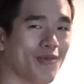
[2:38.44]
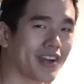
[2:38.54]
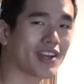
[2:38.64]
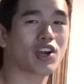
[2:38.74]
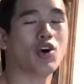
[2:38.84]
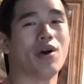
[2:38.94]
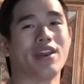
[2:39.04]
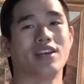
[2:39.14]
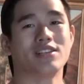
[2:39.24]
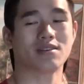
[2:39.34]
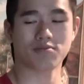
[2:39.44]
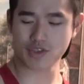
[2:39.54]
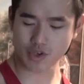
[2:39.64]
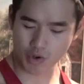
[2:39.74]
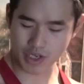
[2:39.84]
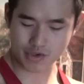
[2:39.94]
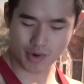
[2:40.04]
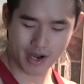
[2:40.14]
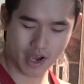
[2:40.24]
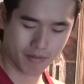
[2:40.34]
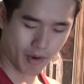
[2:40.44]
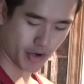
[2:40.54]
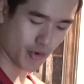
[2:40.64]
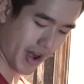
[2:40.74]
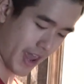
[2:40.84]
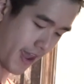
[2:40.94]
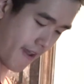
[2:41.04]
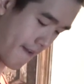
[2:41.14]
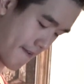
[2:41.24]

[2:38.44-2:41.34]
We're gonna go and hit some shoulders right now. Bong, you ready?